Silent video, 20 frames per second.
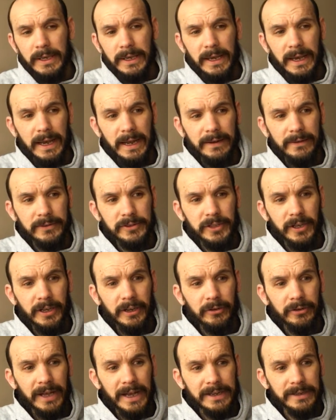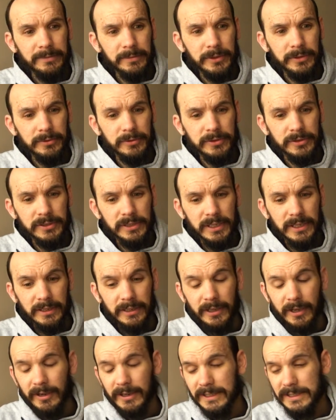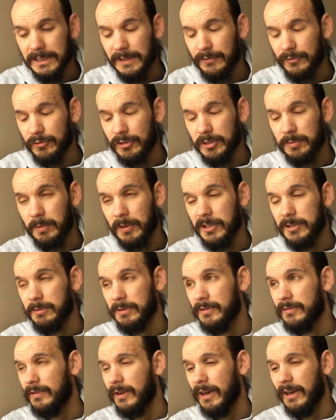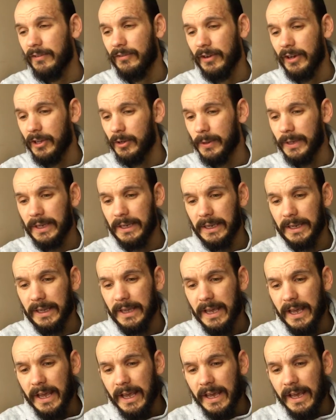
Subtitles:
and there was a guy called Adam who was kind enough to respond to me very, very quickly.